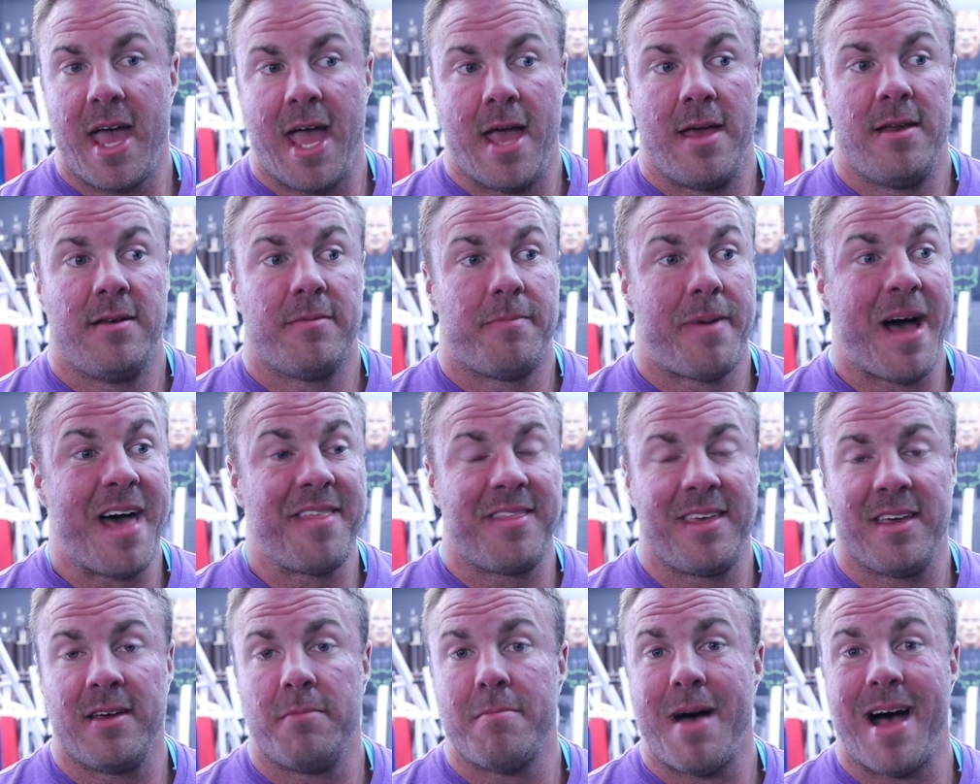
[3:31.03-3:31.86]
And by
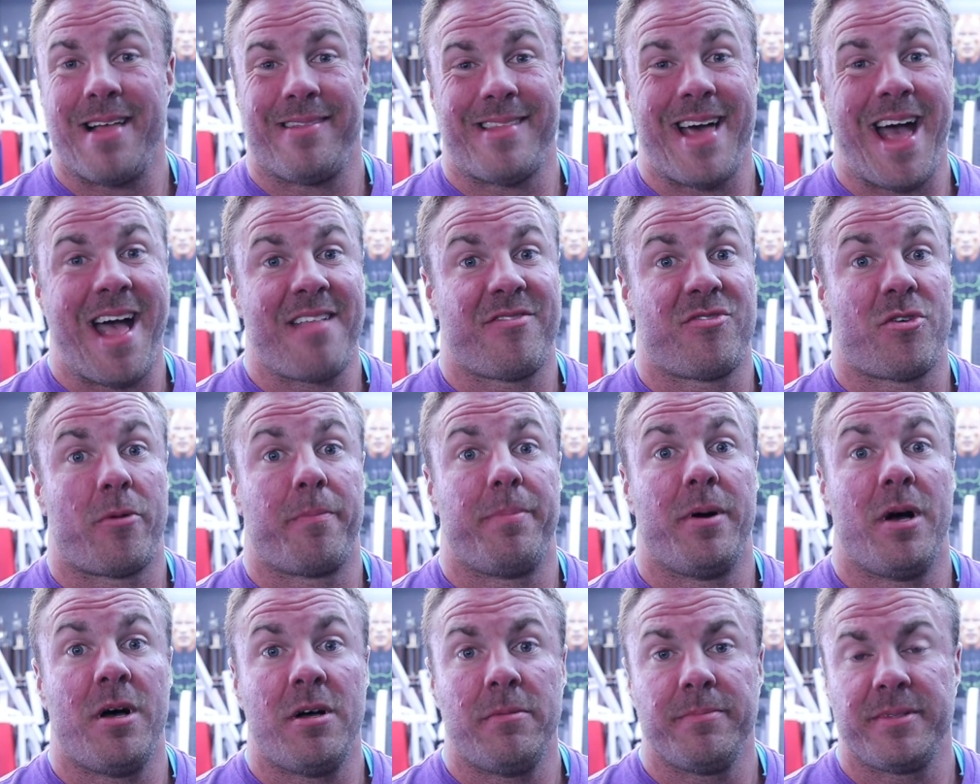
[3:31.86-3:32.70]
then my lats are
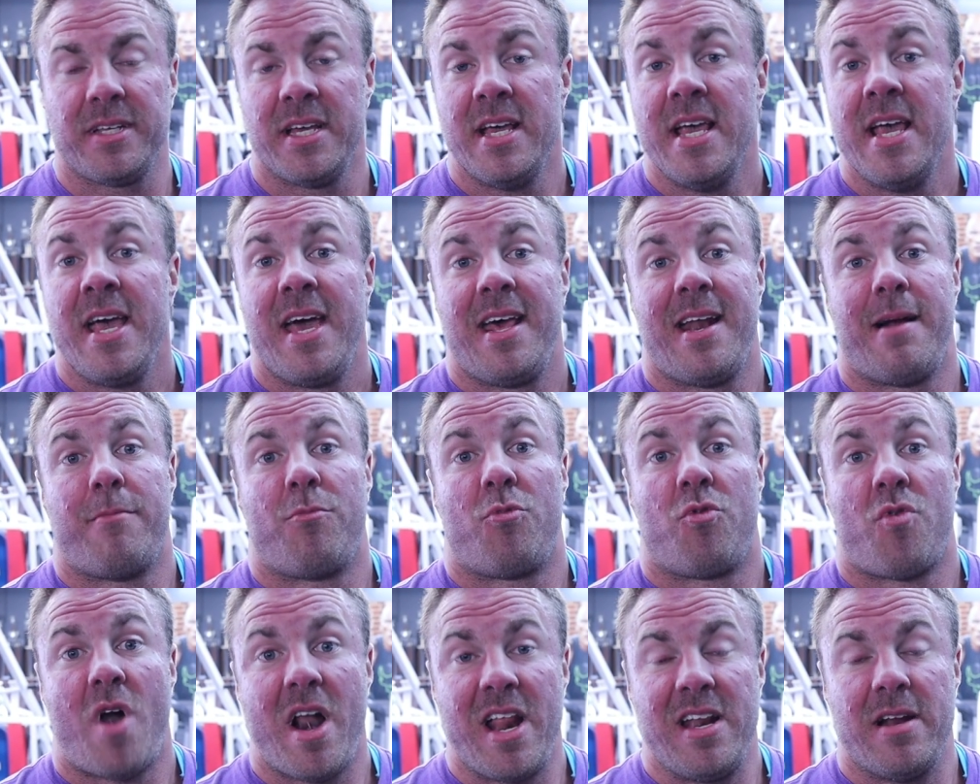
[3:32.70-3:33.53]
pumped and
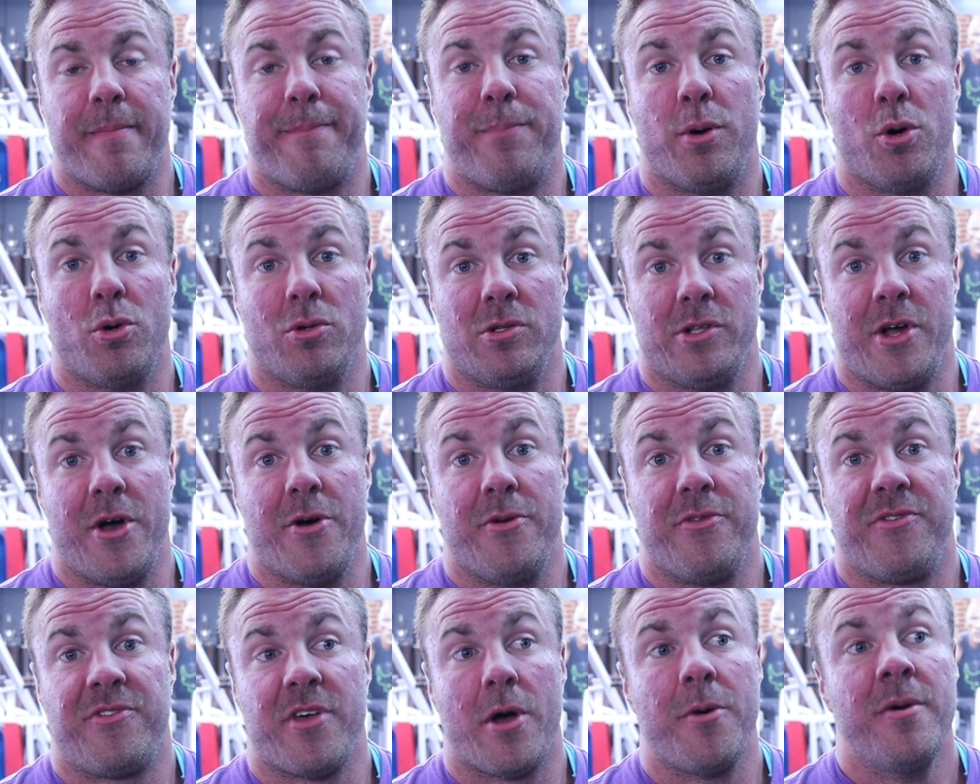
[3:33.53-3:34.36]
I'm ready to pull
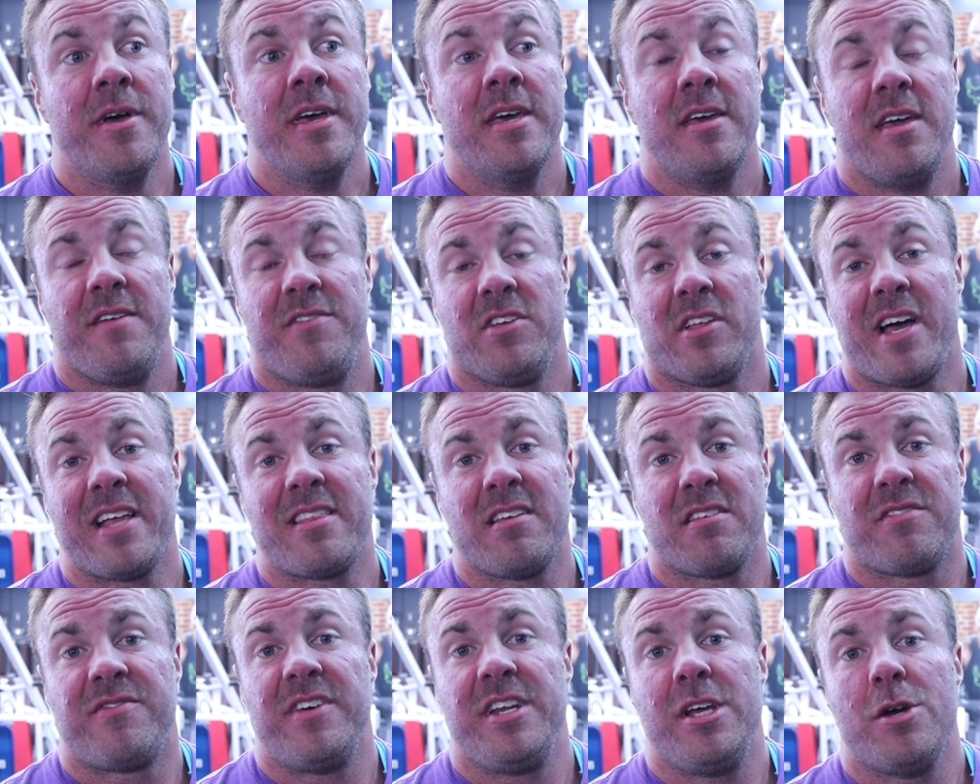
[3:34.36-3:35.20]
load. So if you
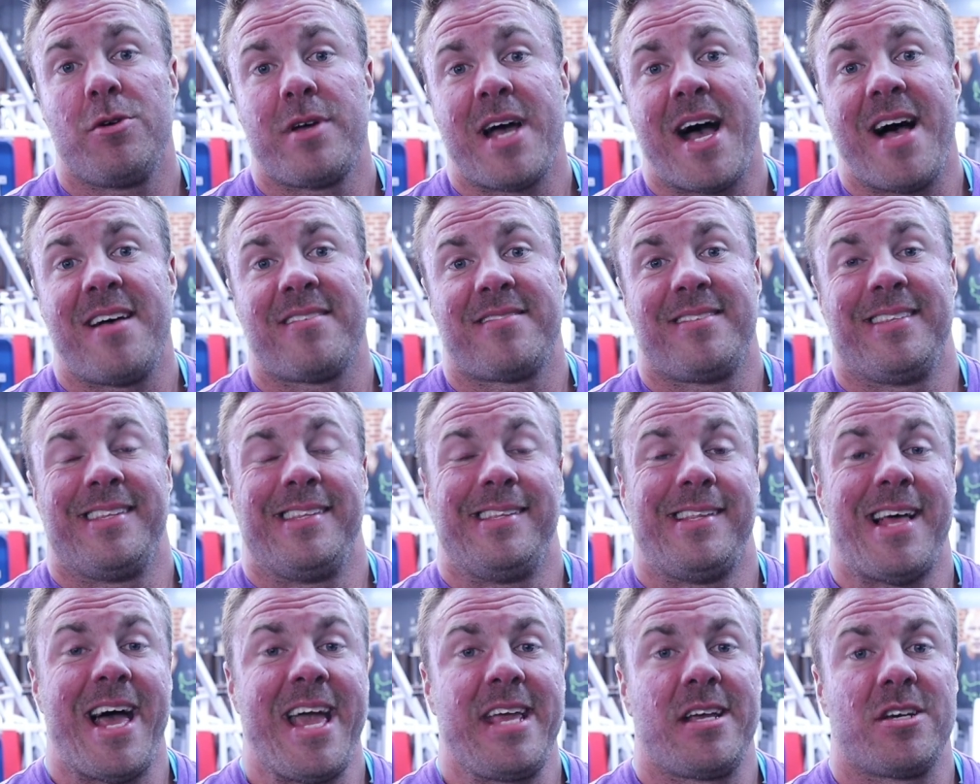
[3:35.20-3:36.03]
like this video guys,
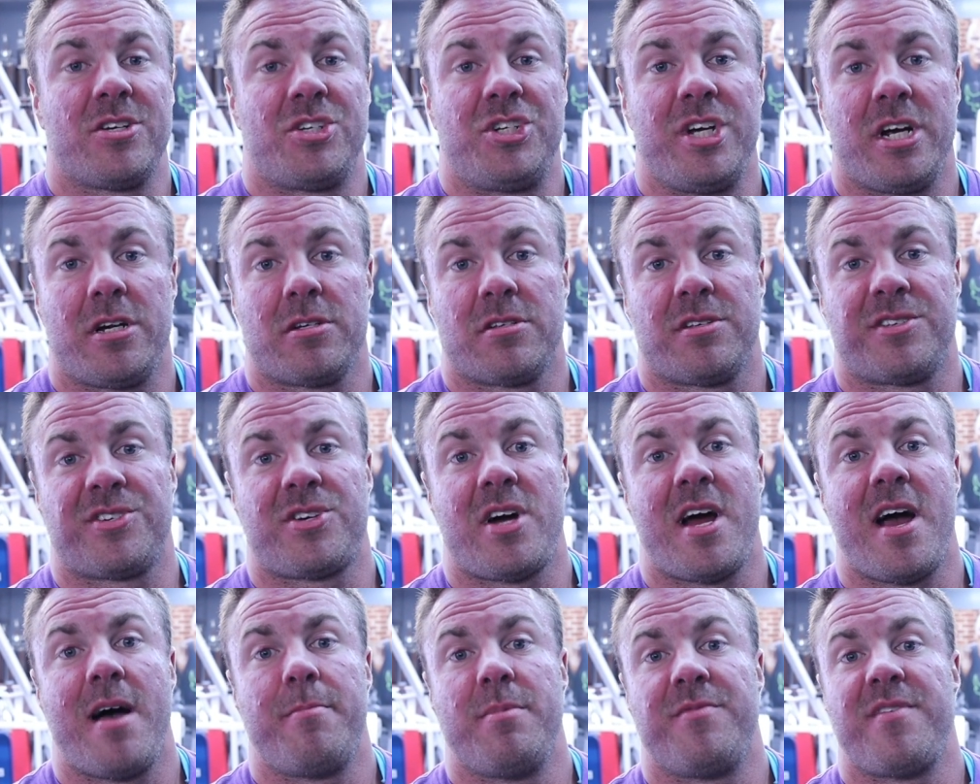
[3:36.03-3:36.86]
like, share, and
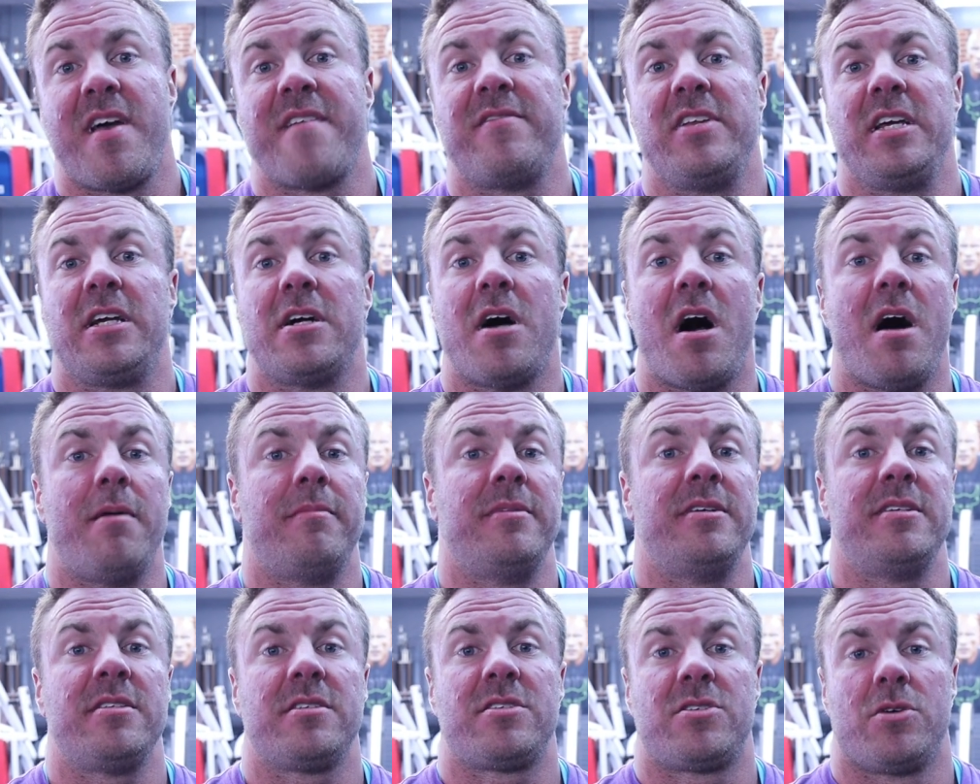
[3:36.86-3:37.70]
subscribe. If you have any
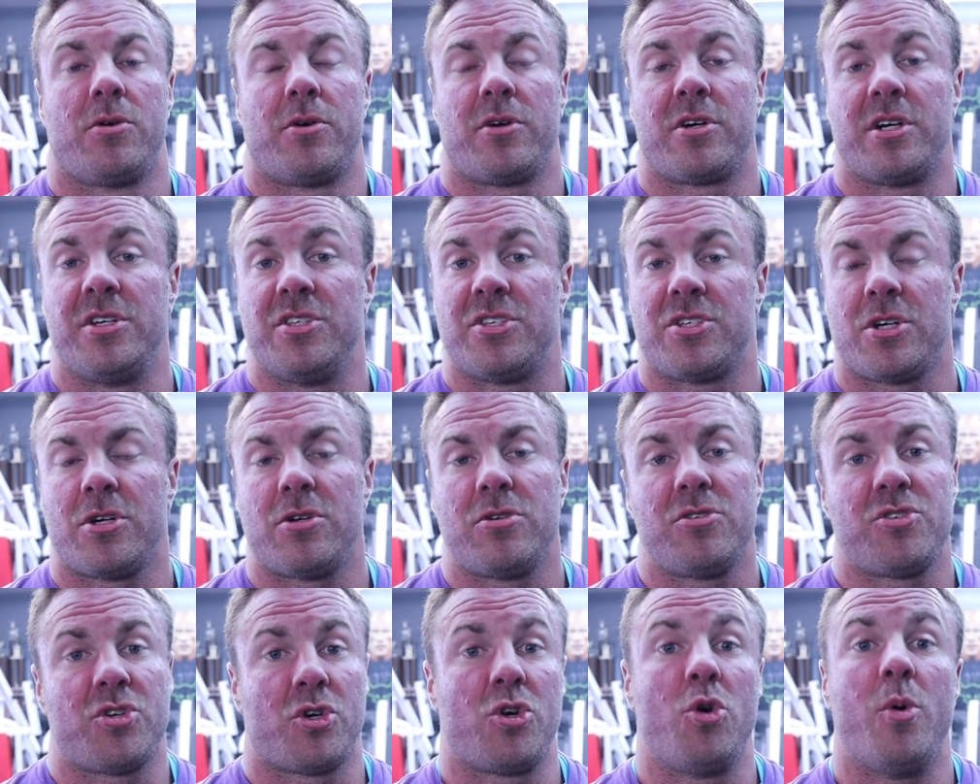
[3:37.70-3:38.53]
comments or
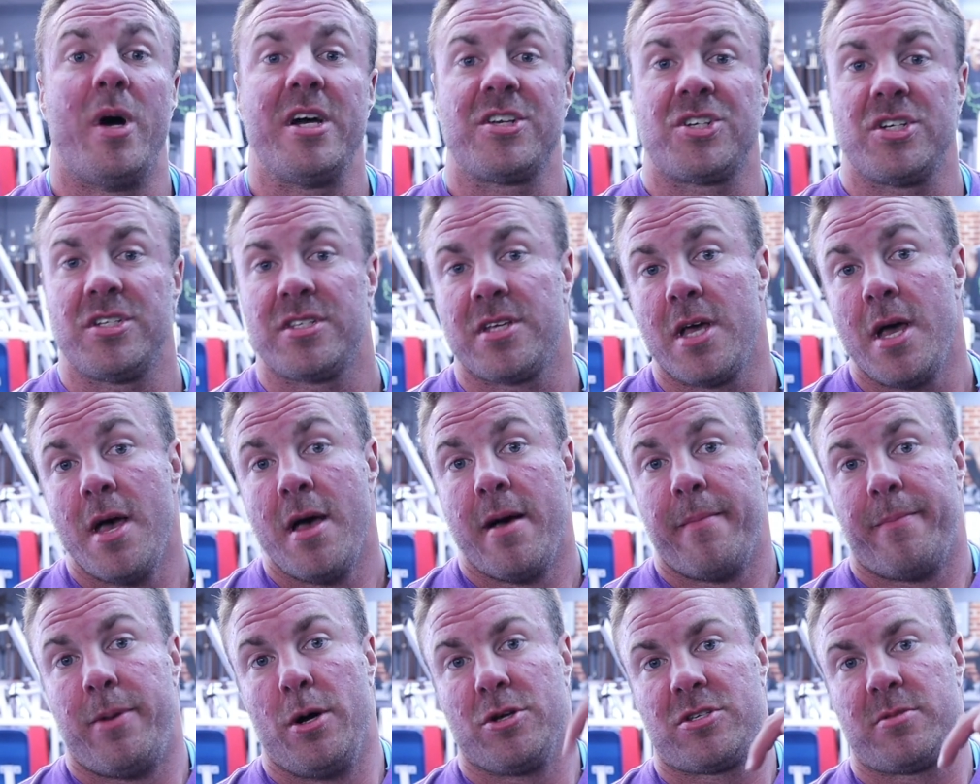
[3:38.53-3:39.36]
concerns or questions,
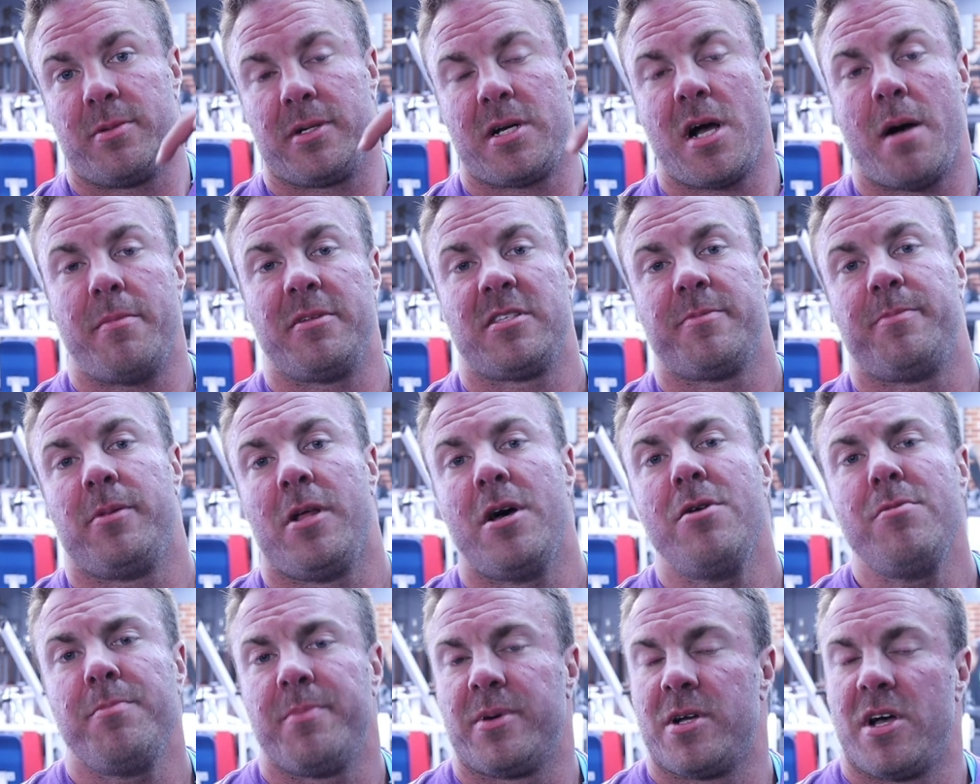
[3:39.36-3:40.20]
post in the comments
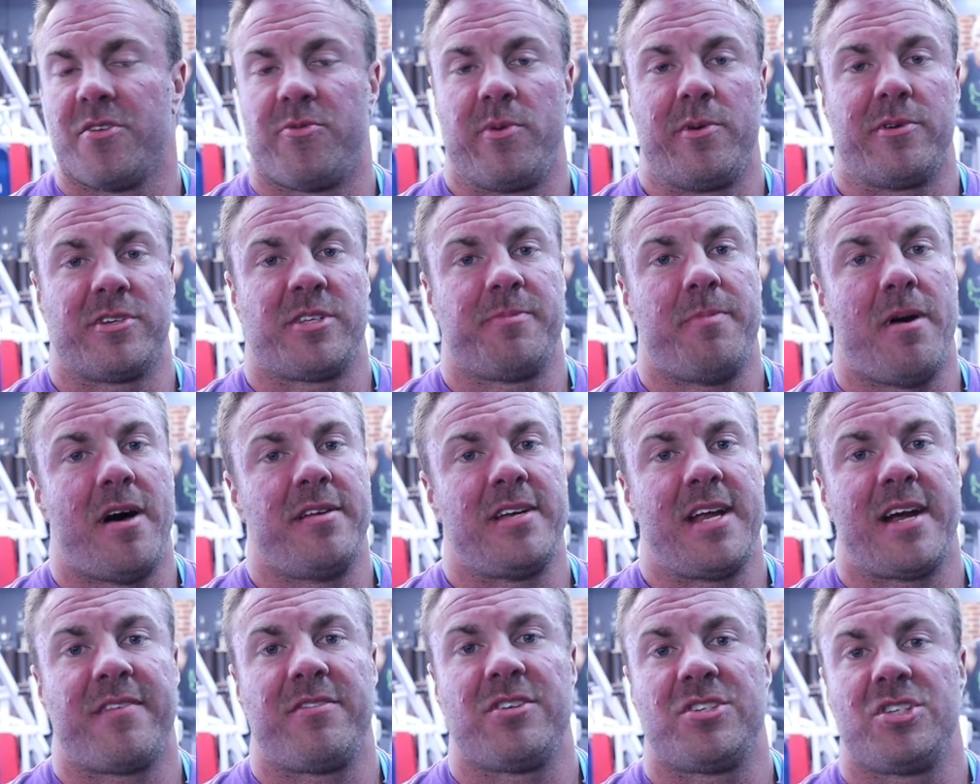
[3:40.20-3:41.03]
below because we
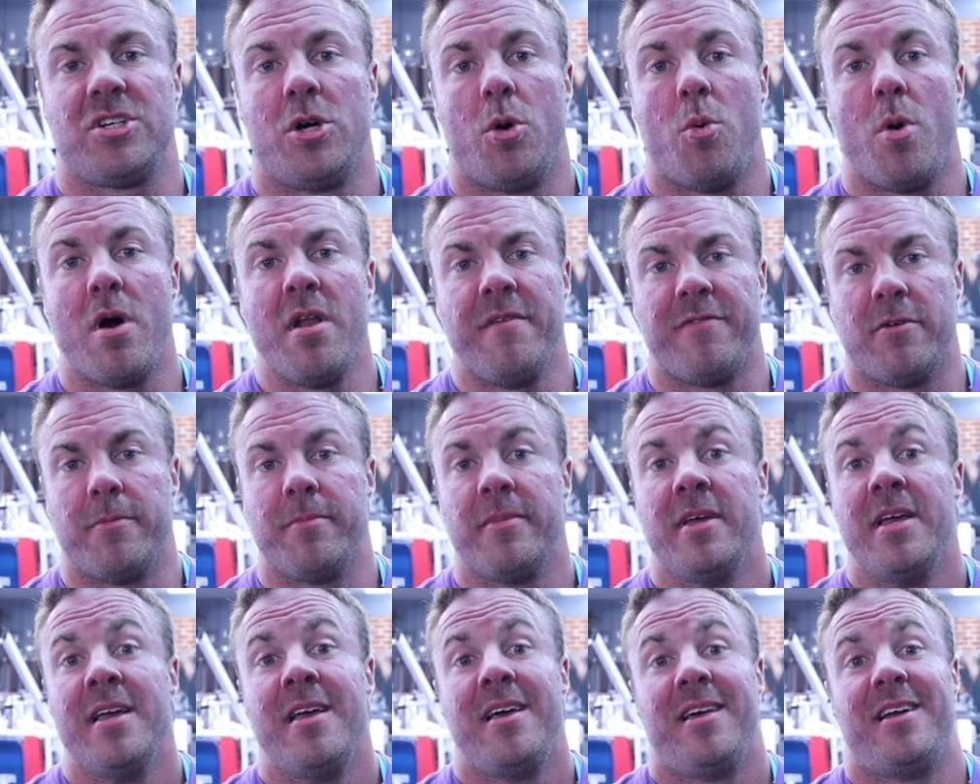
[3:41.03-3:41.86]
respond to every single one of them.